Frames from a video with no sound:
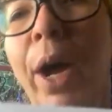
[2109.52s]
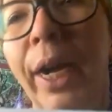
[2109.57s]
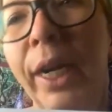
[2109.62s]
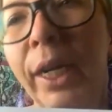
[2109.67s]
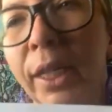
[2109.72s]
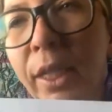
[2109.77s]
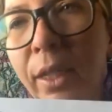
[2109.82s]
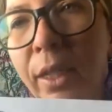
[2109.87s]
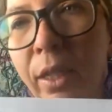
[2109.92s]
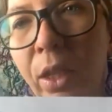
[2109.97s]
why
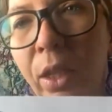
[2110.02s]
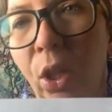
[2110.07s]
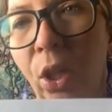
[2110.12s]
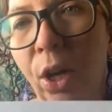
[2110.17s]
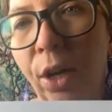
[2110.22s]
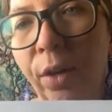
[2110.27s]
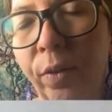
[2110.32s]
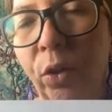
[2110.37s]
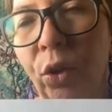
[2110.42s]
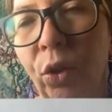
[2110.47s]
does the
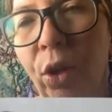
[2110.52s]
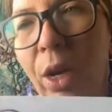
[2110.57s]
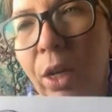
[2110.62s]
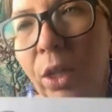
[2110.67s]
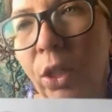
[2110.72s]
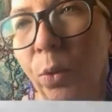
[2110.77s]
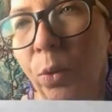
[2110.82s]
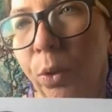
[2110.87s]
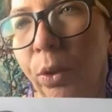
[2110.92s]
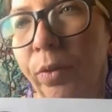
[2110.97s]
law of
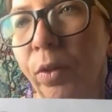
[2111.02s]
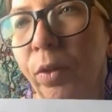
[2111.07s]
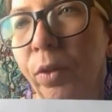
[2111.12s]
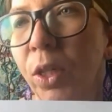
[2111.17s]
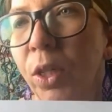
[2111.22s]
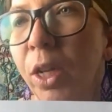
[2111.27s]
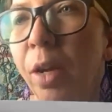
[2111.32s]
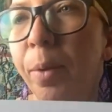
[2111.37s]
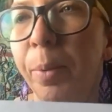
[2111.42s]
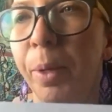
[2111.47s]
attraction work for
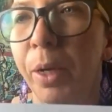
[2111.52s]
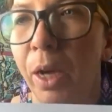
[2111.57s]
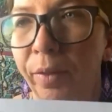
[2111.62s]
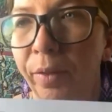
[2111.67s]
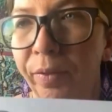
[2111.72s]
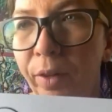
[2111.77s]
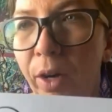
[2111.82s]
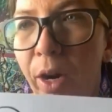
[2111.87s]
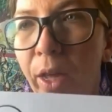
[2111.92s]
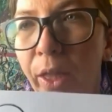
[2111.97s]
some and
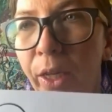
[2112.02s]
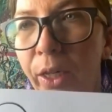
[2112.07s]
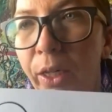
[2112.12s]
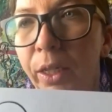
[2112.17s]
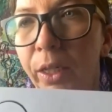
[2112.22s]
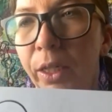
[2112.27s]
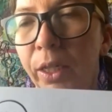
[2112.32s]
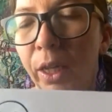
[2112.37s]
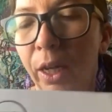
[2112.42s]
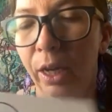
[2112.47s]
not for
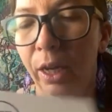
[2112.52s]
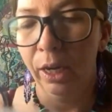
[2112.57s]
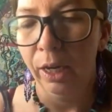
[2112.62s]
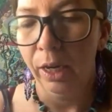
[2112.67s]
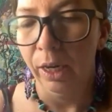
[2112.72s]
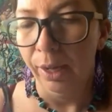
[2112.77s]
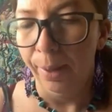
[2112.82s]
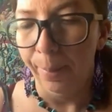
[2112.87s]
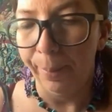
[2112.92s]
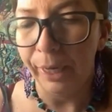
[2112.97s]
others?
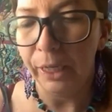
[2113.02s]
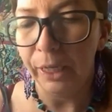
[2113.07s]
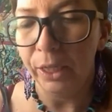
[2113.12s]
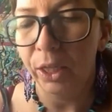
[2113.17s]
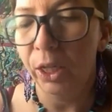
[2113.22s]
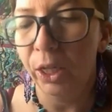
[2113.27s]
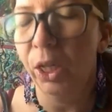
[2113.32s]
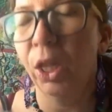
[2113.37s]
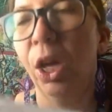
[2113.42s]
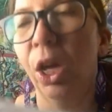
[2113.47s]
Because
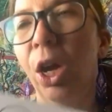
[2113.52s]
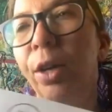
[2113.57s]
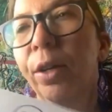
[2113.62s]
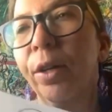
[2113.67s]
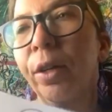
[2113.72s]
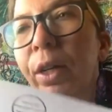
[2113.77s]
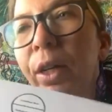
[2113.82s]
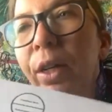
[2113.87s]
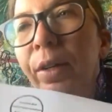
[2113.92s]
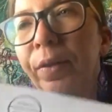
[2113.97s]
the
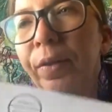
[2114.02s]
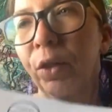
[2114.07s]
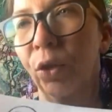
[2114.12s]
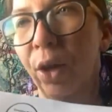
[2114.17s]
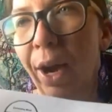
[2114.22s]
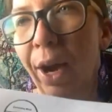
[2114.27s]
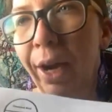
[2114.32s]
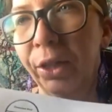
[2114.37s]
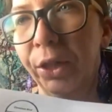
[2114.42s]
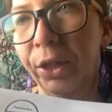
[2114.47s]
law of
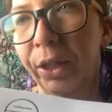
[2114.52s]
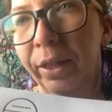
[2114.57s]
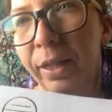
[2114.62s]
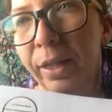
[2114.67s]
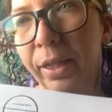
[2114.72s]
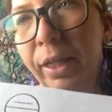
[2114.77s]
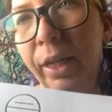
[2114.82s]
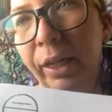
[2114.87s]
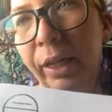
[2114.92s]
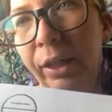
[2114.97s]
attraction is
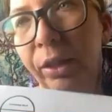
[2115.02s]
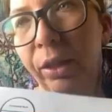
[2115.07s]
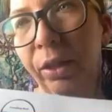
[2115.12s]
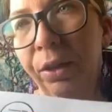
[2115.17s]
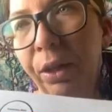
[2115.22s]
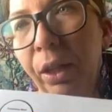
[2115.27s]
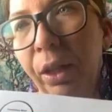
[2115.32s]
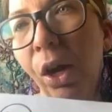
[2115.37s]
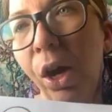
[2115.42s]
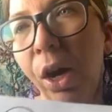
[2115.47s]
a
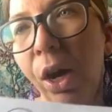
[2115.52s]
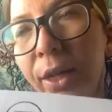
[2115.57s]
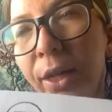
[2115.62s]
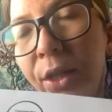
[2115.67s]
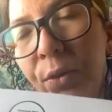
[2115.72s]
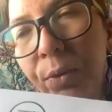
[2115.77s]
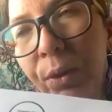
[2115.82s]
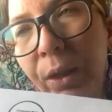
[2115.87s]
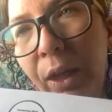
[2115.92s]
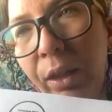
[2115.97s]
secondary law.
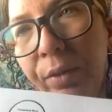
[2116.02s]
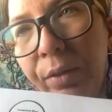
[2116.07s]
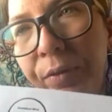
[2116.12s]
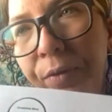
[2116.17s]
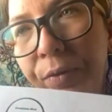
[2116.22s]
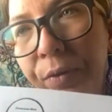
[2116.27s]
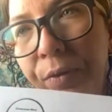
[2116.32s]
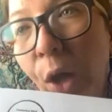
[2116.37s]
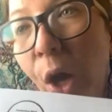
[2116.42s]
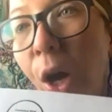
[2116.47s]
It's really the
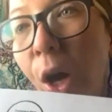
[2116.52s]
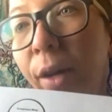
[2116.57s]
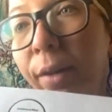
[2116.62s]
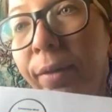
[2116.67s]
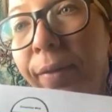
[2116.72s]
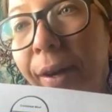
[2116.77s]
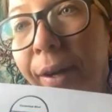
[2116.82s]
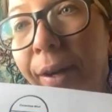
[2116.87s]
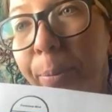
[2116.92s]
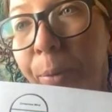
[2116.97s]
law
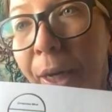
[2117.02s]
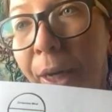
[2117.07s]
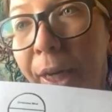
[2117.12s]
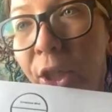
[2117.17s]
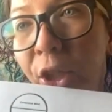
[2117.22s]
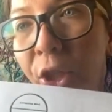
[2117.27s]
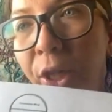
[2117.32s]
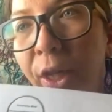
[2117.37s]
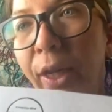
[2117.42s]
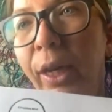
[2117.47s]
of
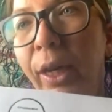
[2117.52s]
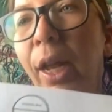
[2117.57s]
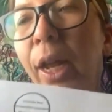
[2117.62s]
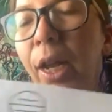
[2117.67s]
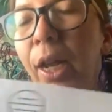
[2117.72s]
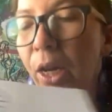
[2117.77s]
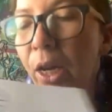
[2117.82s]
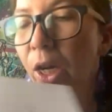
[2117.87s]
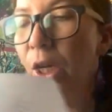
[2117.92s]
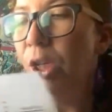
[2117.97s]
vibration.
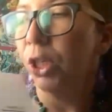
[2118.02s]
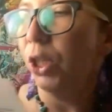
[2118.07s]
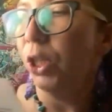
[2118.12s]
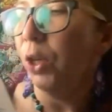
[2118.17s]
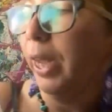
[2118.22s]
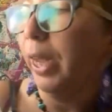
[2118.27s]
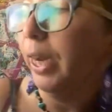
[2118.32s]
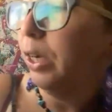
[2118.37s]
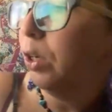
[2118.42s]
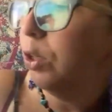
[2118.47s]
So
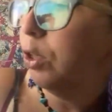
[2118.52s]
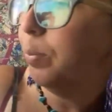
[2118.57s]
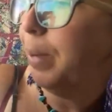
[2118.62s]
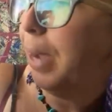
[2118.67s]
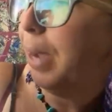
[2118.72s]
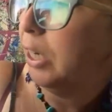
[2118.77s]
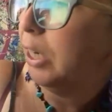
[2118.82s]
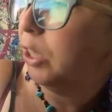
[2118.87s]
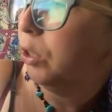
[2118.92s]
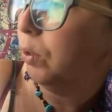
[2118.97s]
that goes
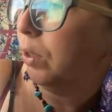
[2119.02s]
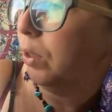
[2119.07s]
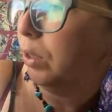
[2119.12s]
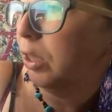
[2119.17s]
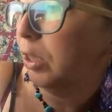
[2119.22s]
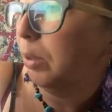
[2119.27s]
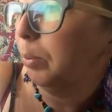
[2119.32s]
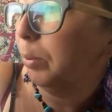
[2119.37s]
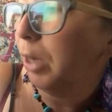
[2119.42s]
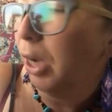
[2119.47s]
back to our
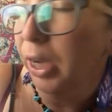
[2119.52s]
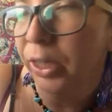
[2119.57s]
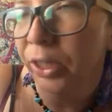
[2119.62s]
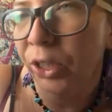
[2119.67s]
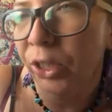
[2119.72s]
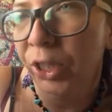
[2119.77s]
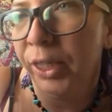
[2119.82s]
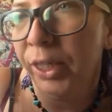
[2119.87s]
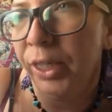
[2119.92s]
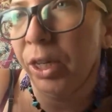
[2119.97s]

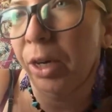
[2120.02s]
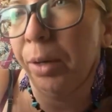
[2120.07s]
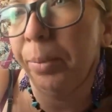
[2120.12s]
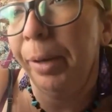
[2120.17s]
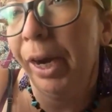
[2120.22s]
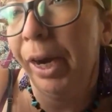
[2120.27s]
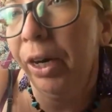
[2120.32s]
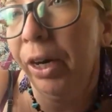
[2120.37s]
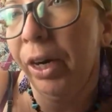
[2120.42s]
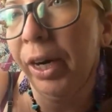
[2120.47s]
subconscious, our
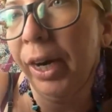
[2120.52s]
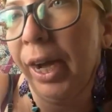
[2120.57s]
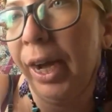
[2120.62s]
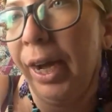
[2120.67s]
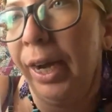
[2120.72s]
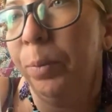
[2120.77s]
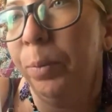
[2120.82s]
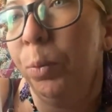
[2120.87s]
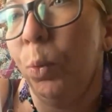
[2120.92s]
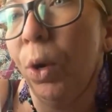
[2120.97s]

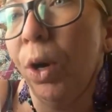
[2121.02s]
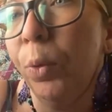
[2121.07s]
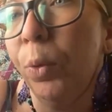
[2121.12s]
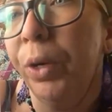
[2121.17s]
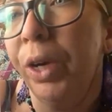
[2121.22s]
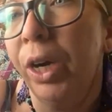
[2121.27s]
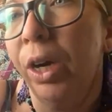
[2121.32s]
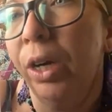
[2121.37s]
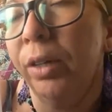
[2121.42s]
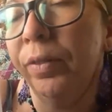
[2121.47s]
paradigm, what
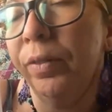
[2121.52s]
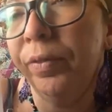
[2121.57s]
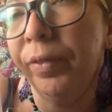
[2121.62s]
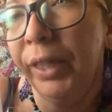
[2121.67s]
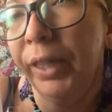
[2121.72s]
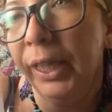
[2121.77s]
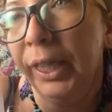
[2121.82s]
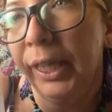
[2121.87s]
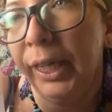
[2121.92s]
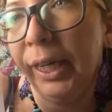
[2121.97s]
we are
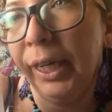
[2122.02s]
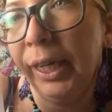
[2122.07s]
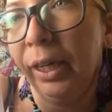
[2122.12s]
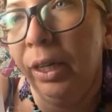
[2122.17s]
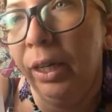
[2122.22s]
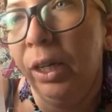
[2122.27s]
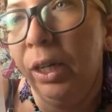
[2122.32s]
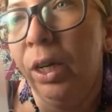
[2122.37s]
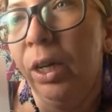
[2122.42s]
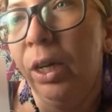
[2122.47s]
feeling.